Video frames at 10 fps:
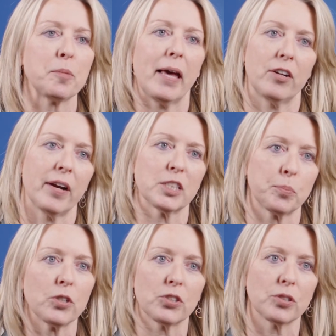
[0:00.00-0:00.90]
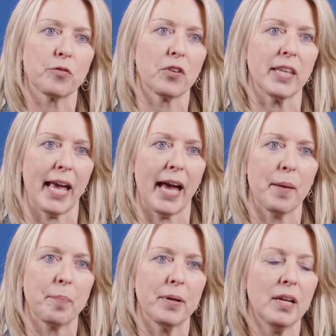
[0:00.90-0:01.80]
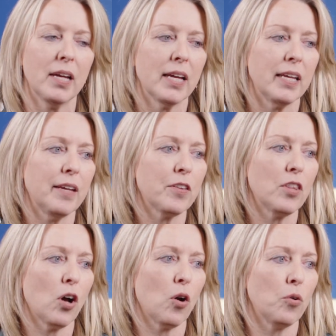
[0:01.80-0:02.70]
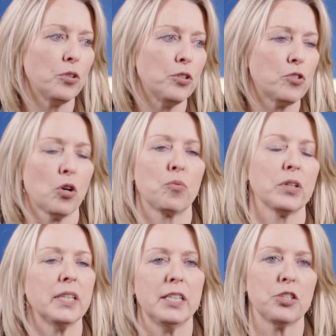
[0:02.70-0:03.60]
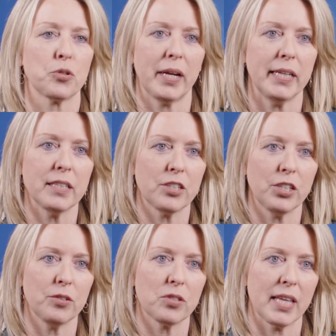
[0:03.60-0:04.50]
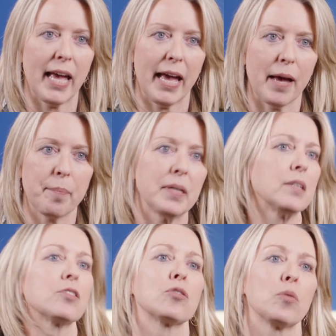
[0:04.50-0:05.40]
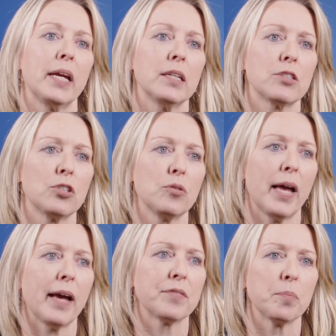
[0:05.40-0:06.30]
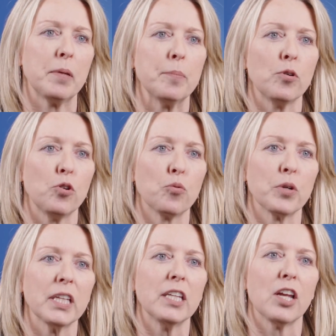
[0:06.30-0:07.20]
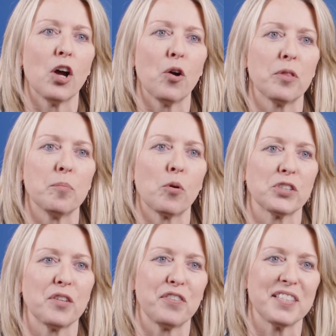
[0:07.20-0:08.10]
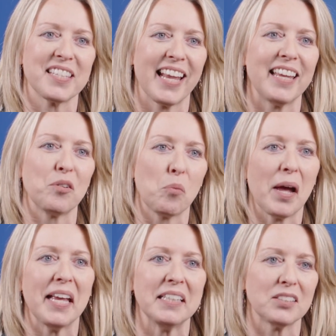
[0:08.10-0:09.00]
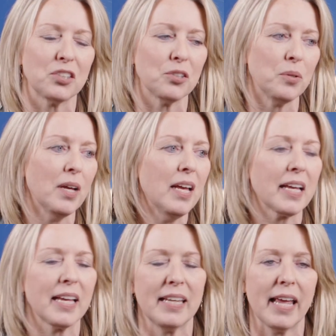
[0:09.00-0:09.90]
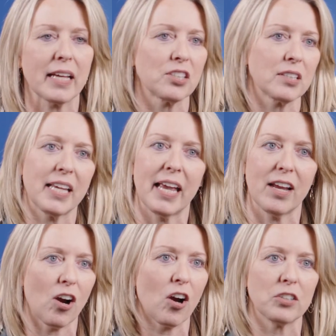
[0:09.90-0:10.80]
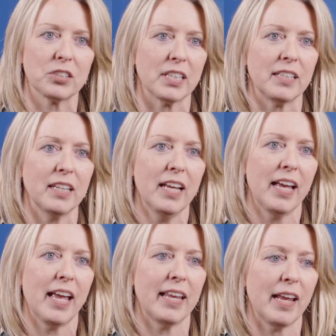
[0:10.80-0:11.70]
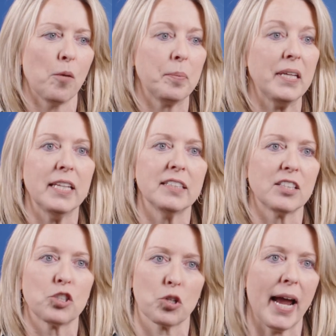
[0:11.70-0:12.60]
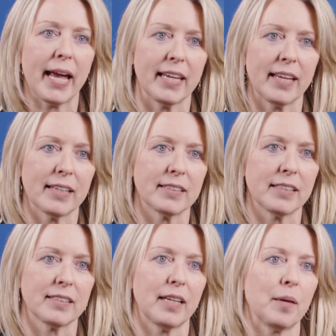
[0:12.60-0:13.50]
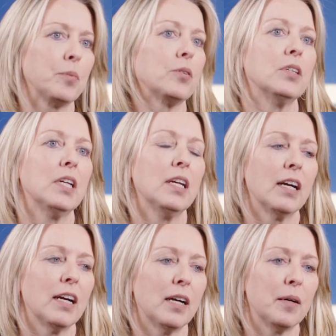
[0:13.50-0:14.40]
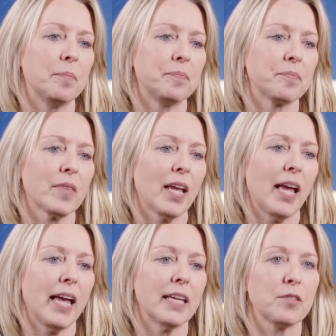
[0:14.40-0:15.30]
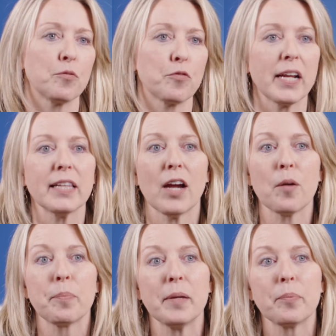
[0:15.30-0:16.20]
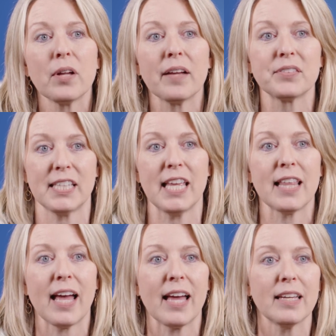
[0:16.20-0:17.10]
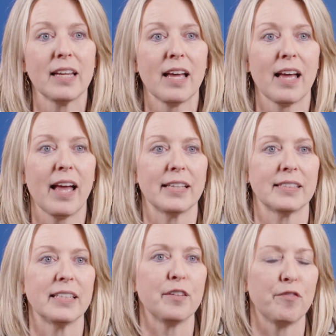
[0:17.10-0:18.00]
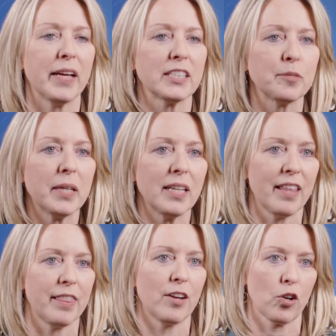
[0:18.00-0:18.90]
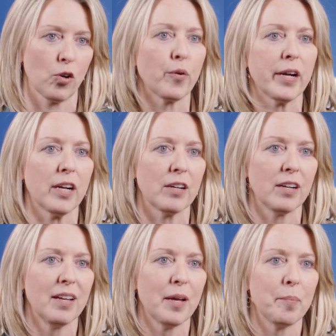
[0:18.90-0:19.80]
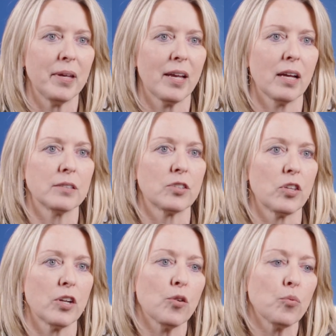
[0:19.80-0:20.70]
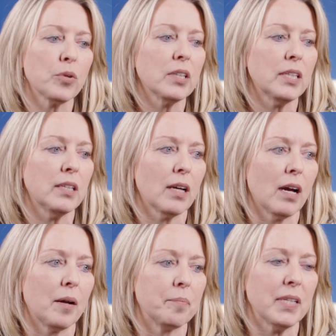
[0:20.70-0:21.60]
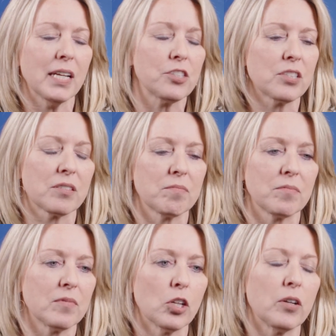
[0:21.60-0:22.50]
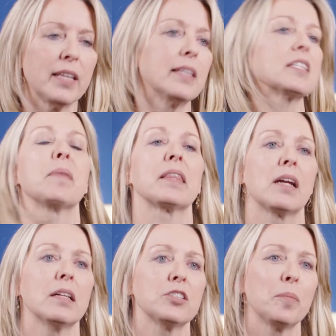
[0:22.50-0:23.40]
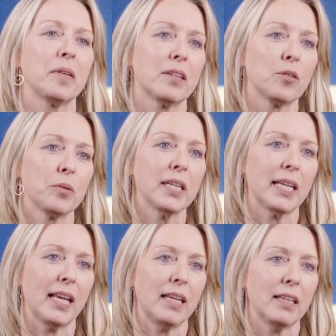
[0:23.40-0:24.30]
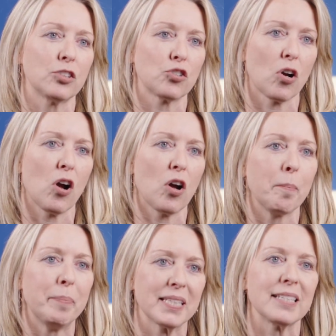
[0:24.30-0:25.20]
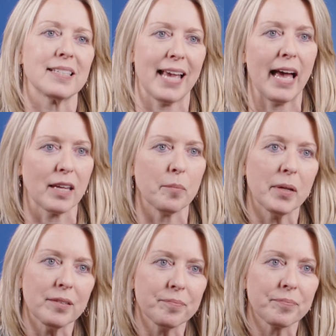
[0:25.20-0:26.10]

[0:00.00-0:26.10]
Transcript: matter experts for the app. Even though you don't really need training to use the app, it's great to have some people who really know the more sophisticated ways to connect OKRs and help ease the tracking, as an example. And frankly, our people have seen that as an investment in their career, because they're really not just learning this methodology, but they're really gaining strong business acumen,